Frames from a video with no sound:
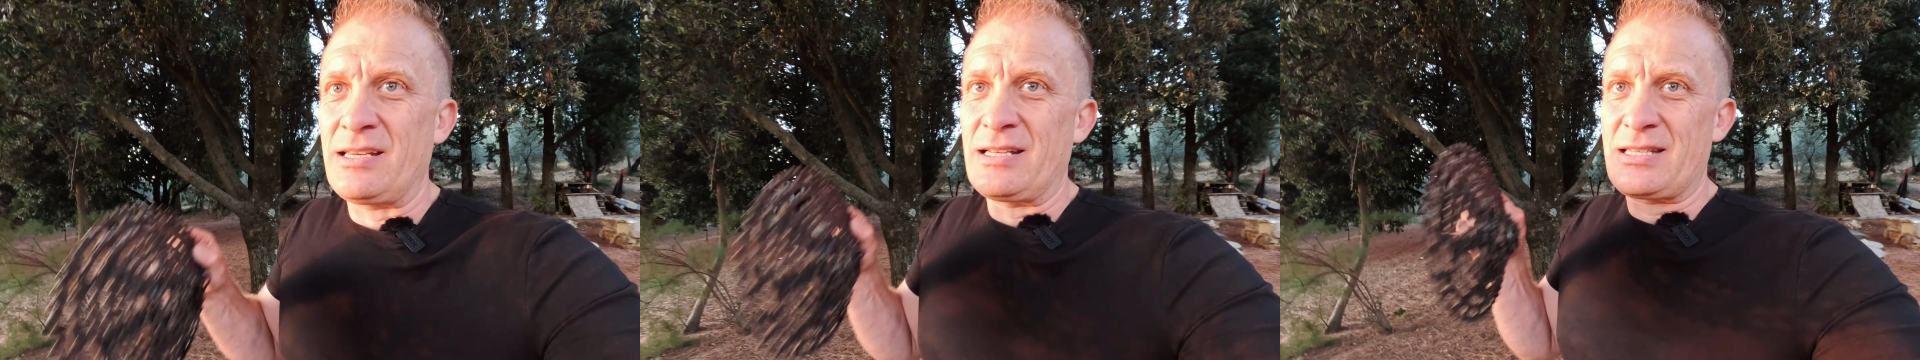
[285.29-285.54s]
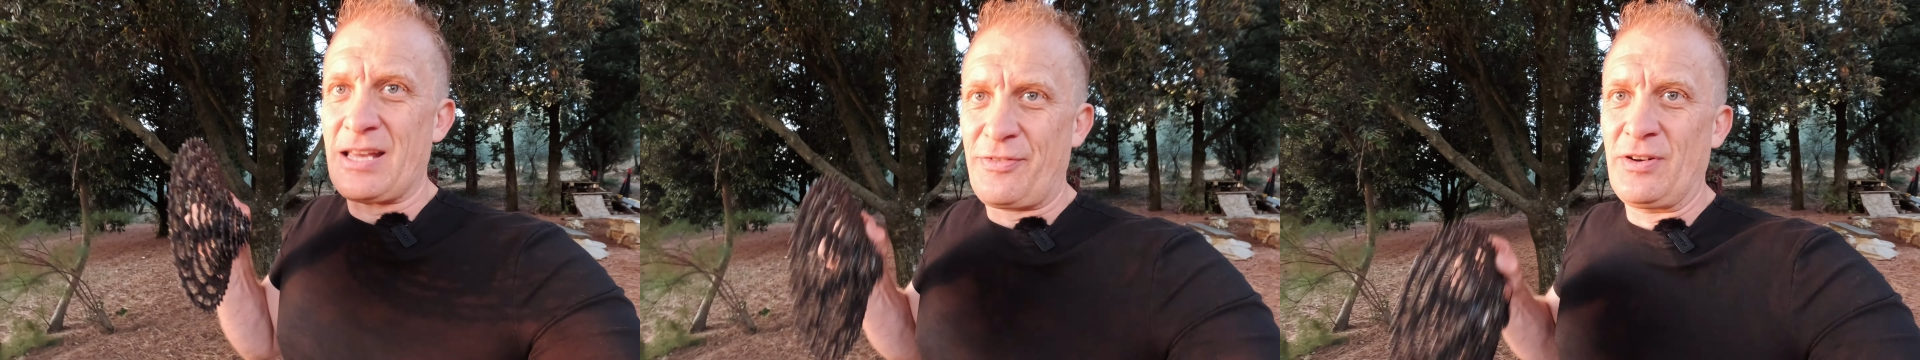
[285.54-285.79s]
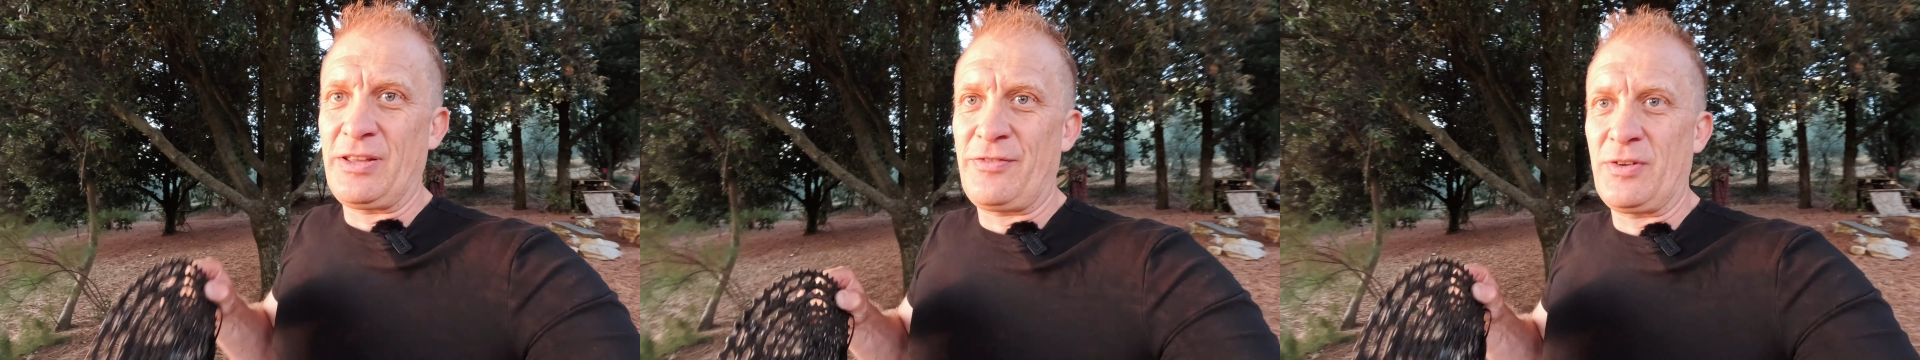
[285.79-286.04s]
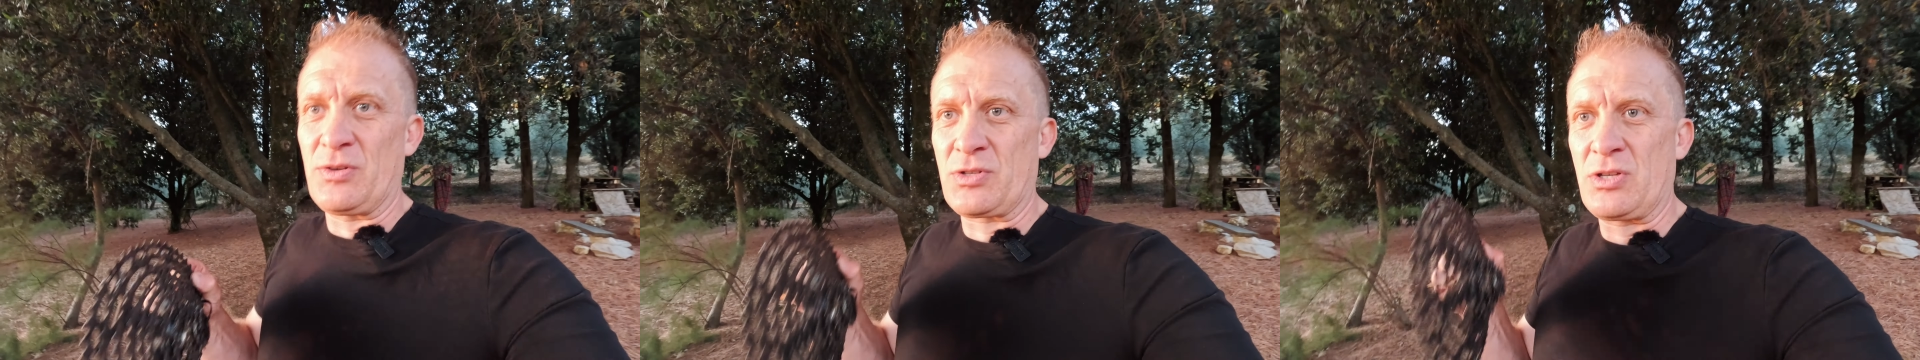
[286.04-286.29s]
It definitely
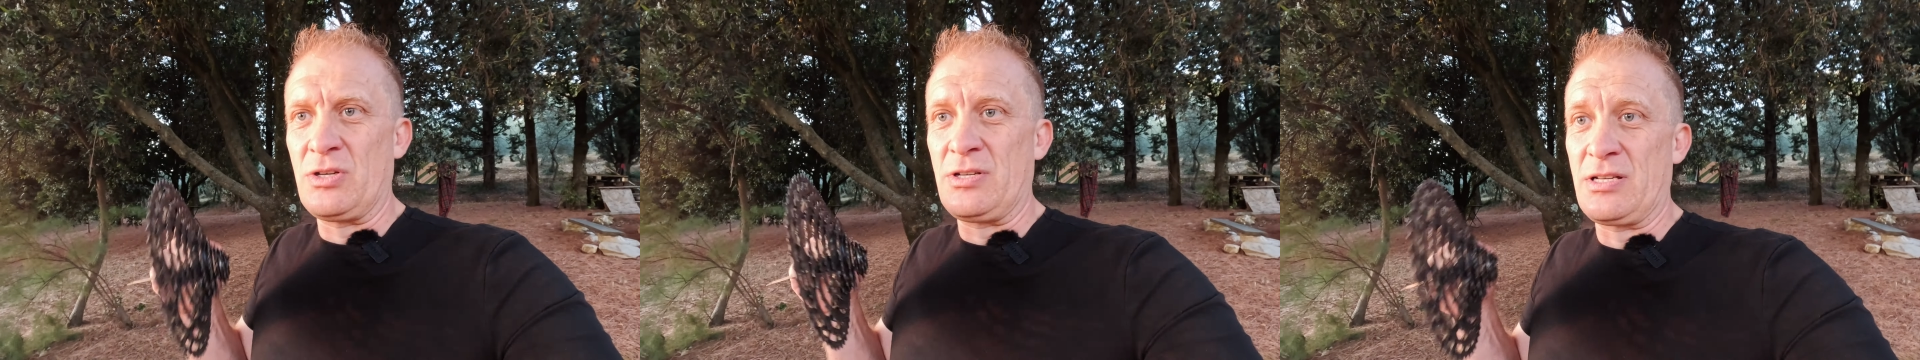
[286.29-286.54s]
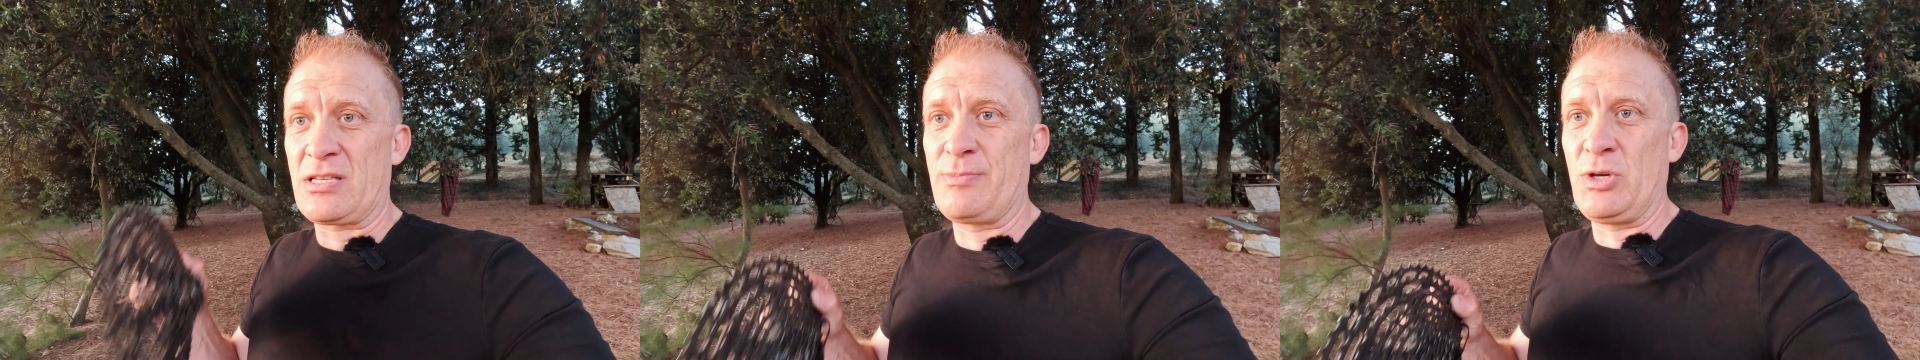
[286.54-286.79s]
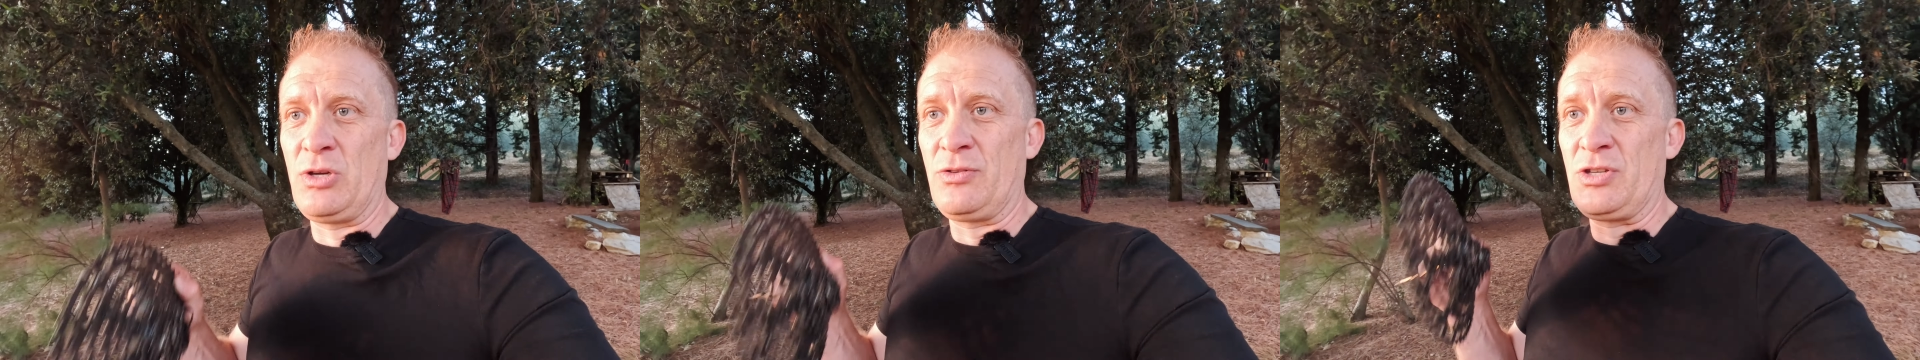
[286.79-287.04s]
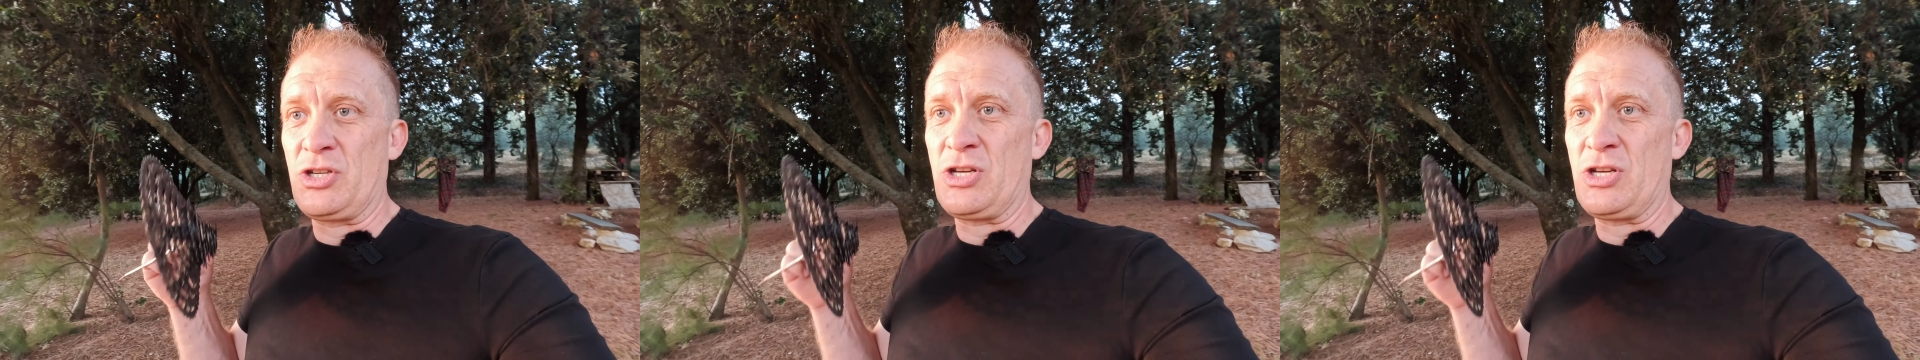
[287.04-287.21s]
feels good. It's smooth to